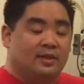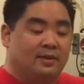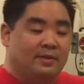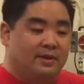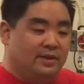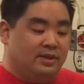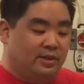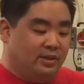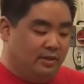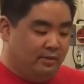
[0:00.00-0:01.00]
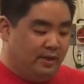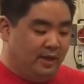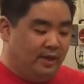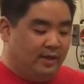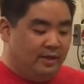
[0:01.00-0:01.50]
and I'm here to show you
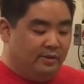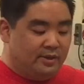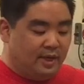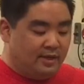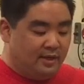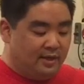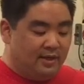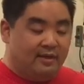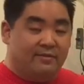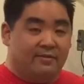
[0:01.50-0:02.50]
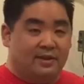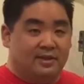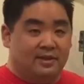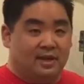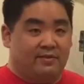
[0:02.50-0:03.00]
a new technique that
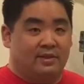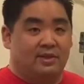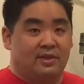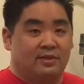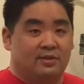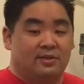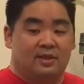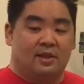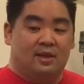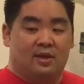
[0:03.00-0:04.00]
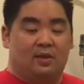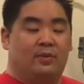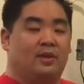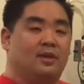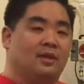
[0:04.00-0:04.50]
I've discovered to use
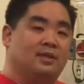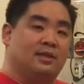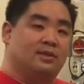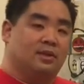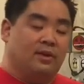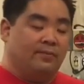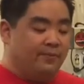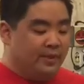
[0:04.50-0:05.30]
with the Searzall.